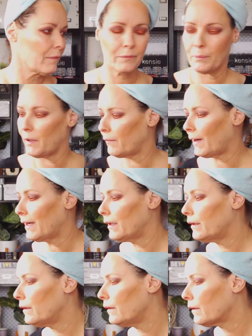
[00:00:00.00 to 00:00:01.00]
We'll spray right
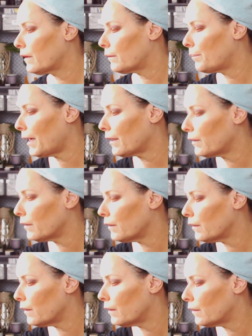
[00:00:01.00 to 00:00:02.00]
here, get a
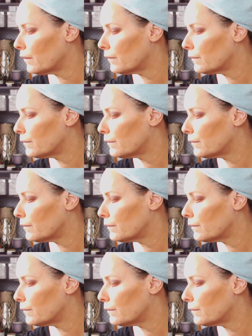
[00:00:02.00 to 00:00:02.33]
packer,